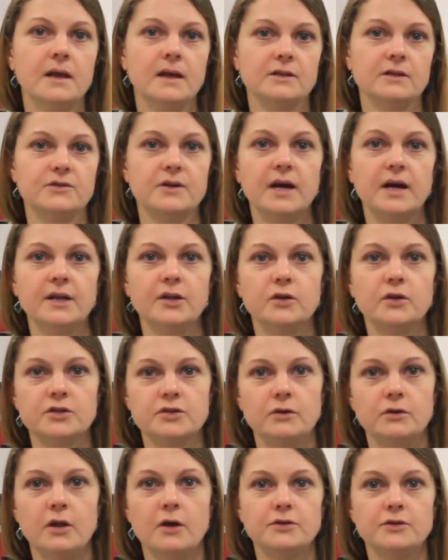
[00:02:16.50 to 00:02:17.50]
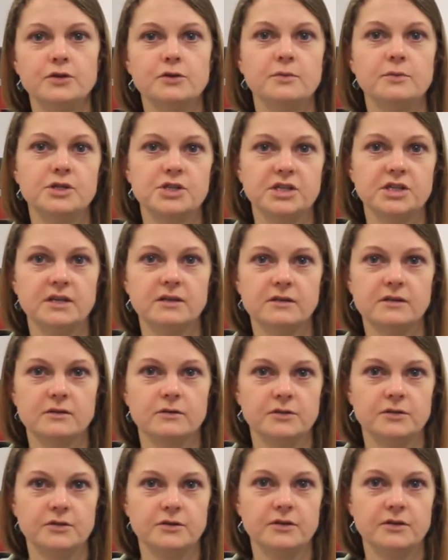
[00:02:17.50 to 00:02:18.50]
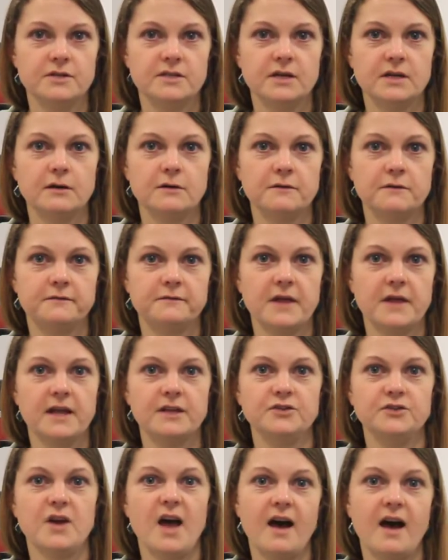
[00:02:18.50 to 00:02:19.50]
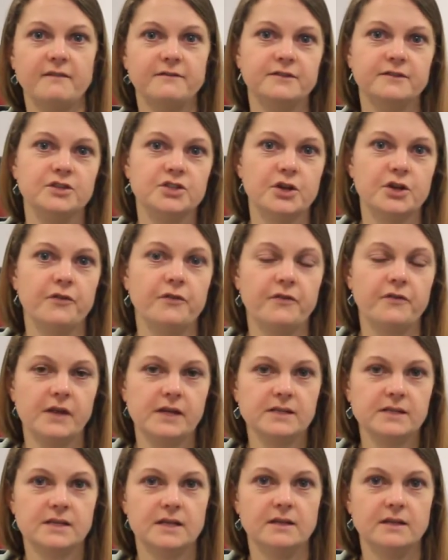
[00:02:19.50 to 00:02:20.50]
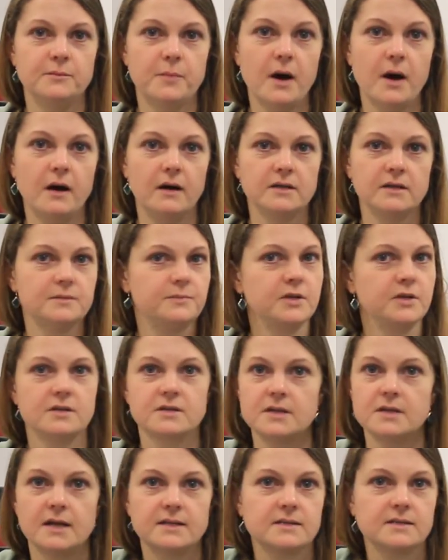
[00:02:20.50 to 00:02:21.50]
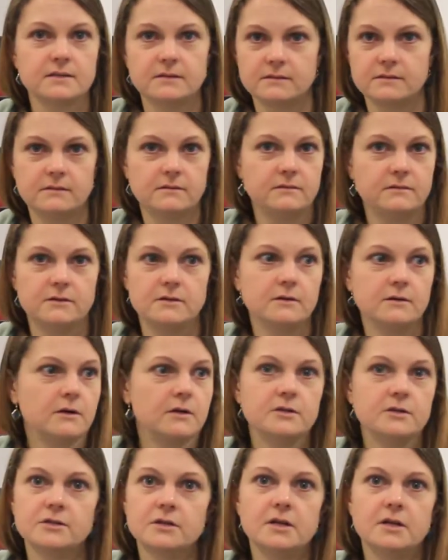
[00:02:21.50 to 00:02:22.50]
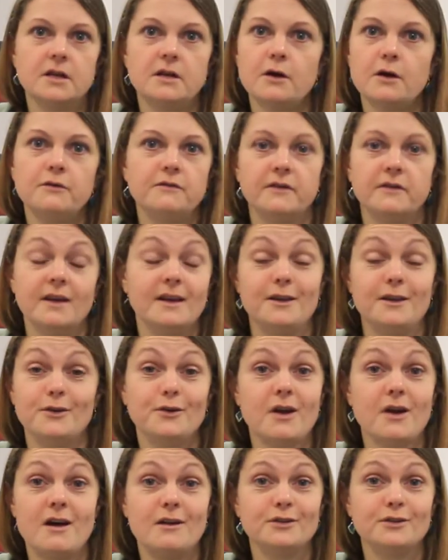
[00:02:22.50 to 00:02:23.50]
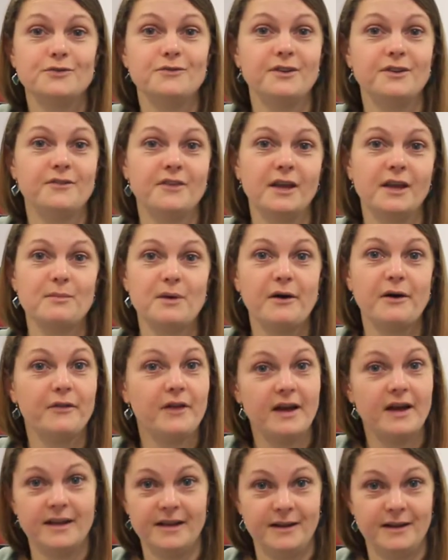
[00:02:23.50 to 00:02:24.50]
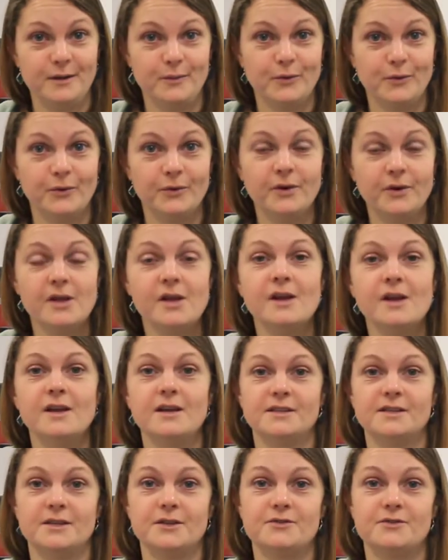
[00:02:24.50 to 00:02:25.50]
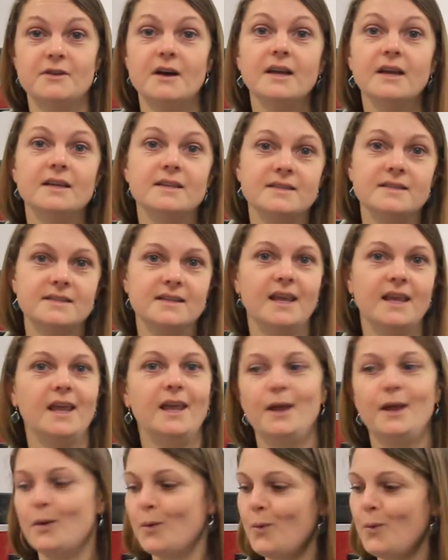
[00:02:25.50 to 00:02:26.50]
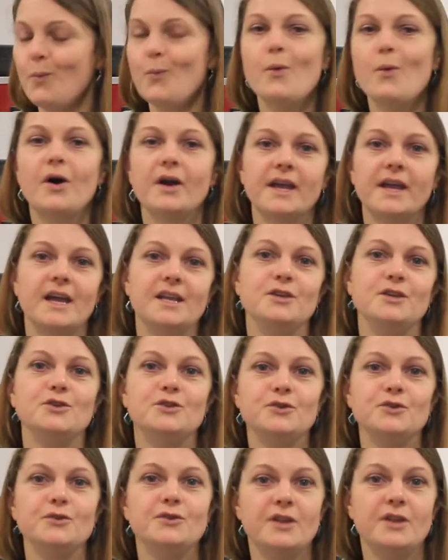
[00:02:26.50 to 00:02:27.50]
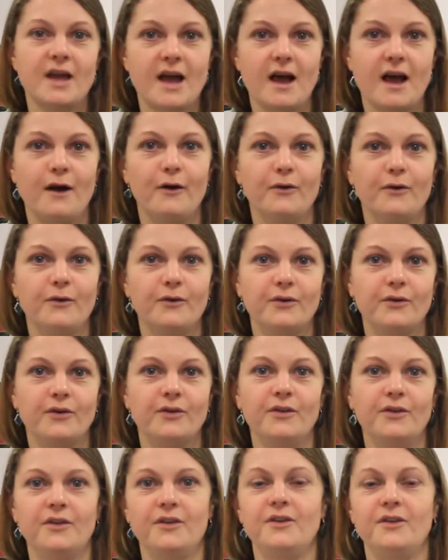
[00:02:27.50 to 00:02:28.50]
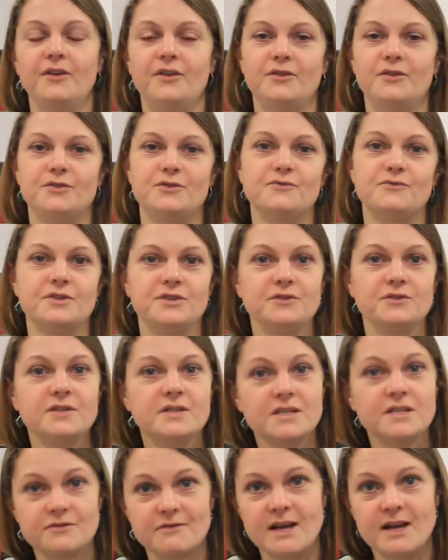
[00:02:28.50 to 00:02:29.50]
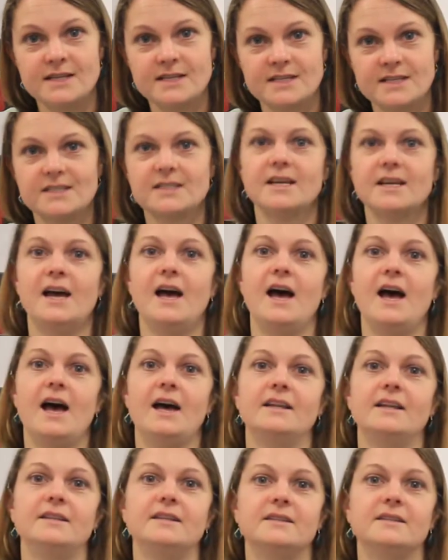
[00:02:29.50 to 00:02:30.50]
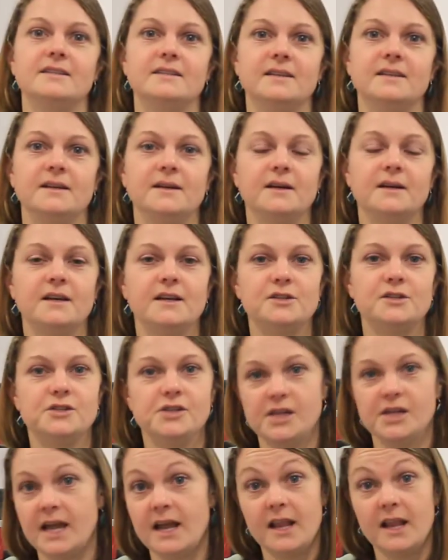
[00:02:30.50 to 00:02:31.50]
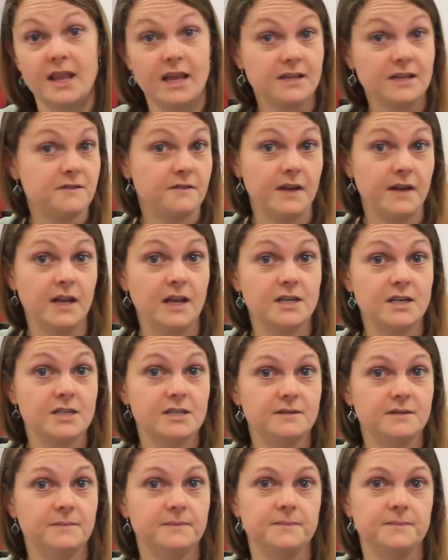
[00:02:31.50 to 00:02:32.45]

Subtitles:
Try not to load too much guilt onto yourself that you haven't done things in the past, because that's done and over. You can't do anything about that anymore. So try and see what can you do now to reduce the stress and to get things finished.